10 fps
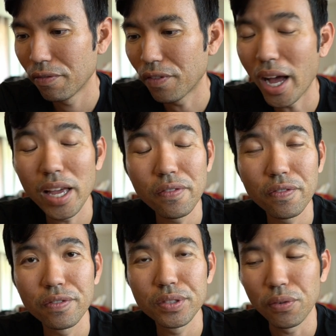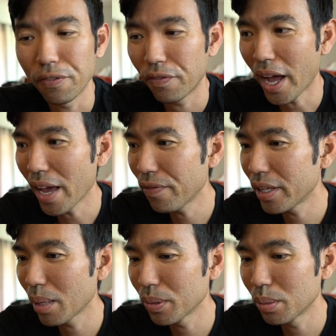5
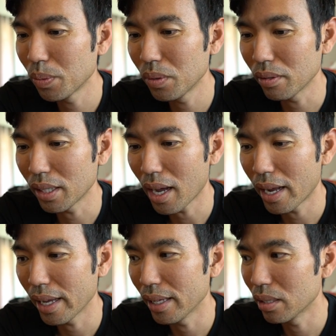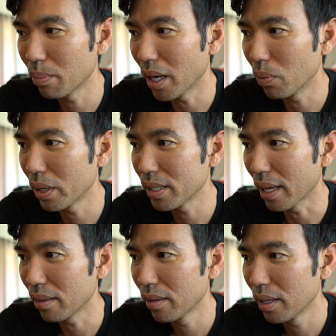tablespoons of tare is about, what is
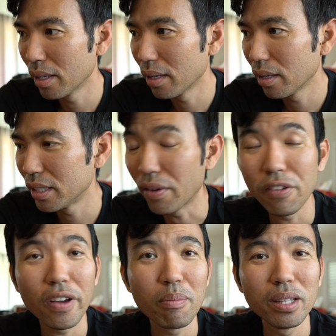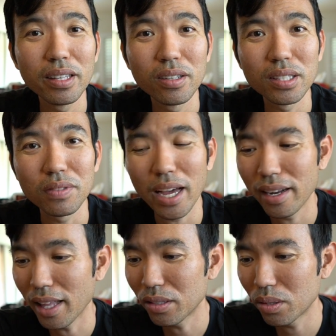that? 75 milliliters of
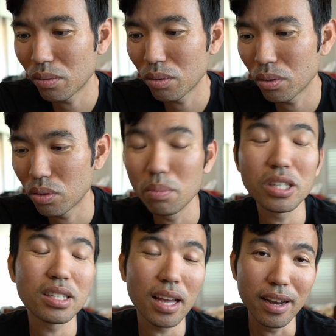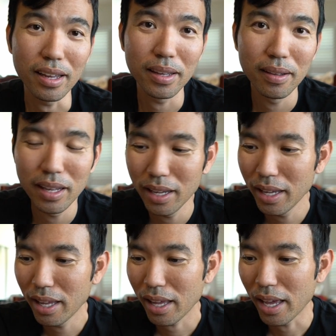tare. That's too much tare.
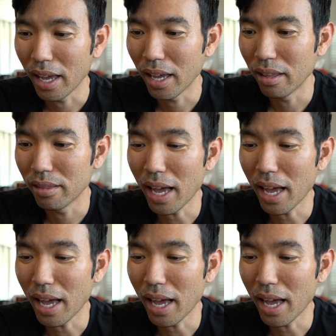And